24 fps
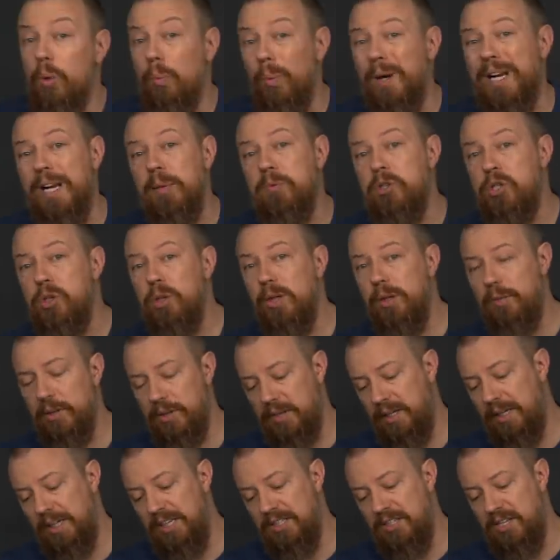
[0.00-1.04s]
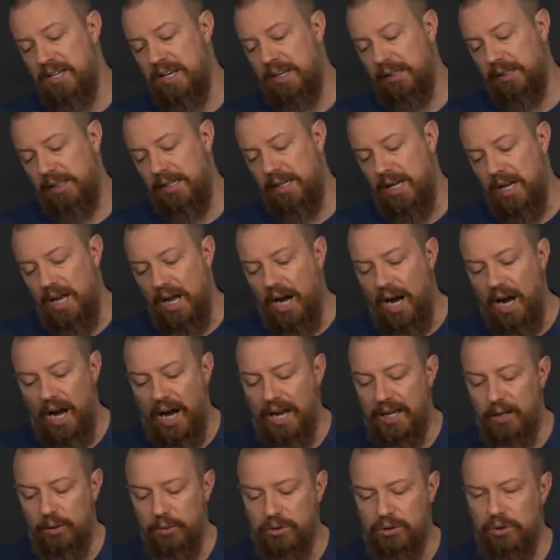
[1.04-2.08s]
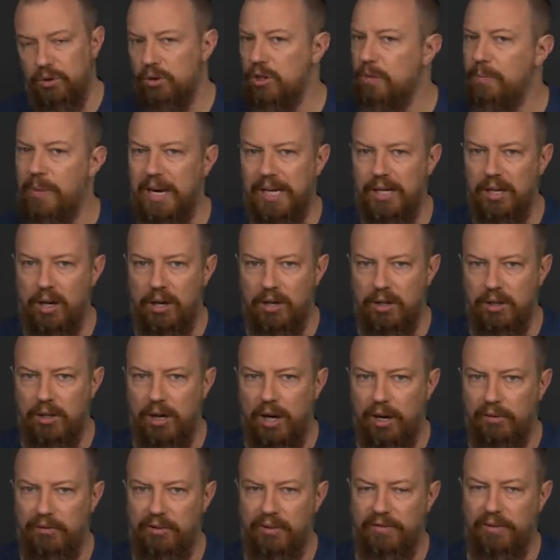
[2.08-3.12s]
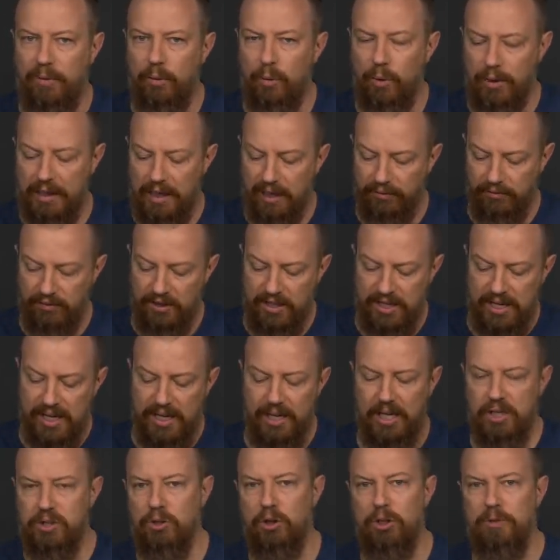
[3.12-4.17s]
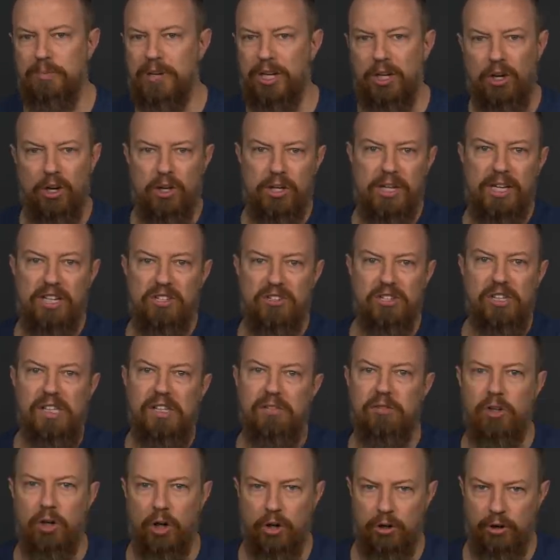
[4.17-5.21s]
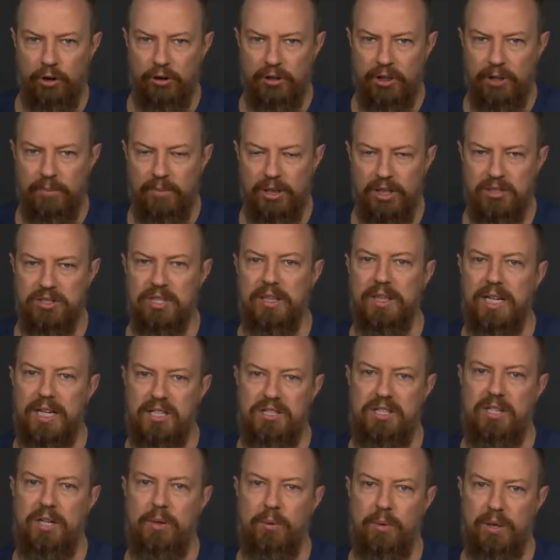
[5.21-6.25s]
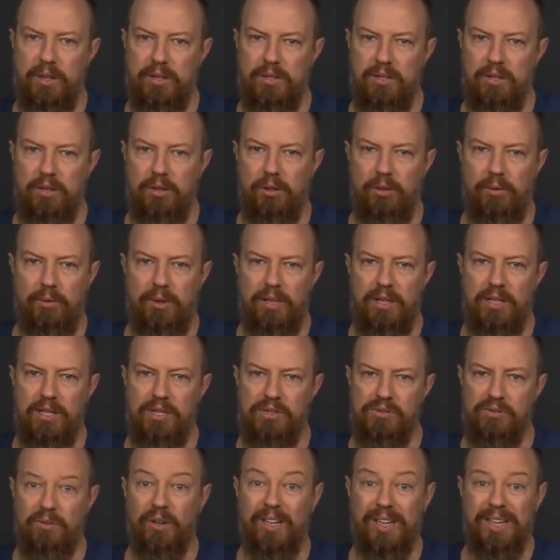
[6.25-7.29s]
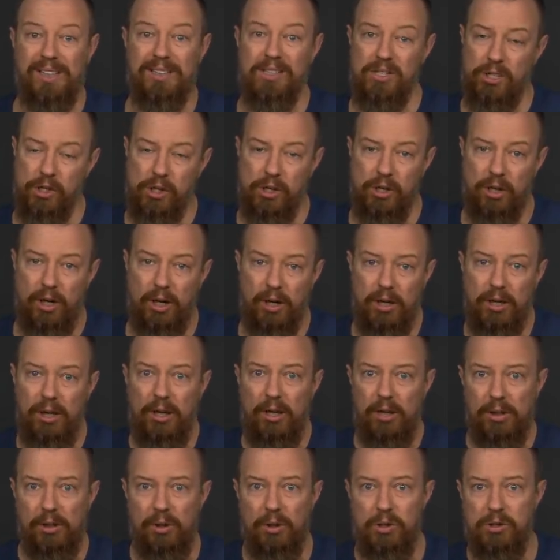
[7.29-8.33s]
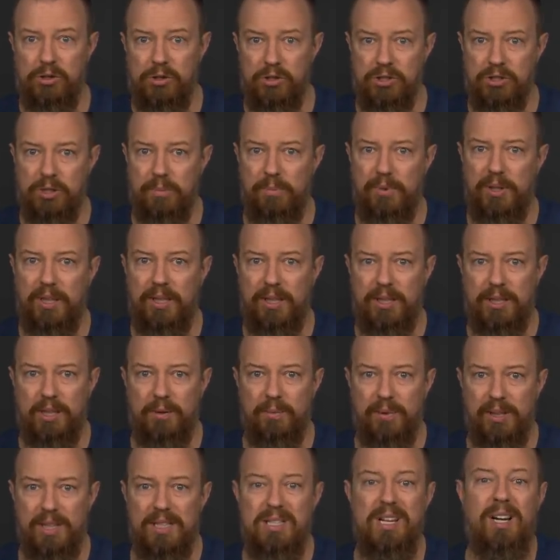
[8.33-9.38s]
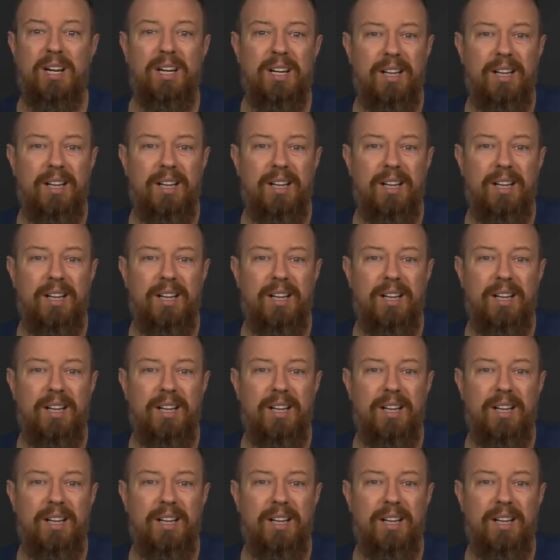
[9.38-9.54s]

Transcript: when I'm shooting with it, incidentally, I don't turn the mic on and off. If I'm going out for the day, I turn the mic on and I just leave it on all day because the last thing I want to do is forget to turn it on, go to shoot something, and then realize,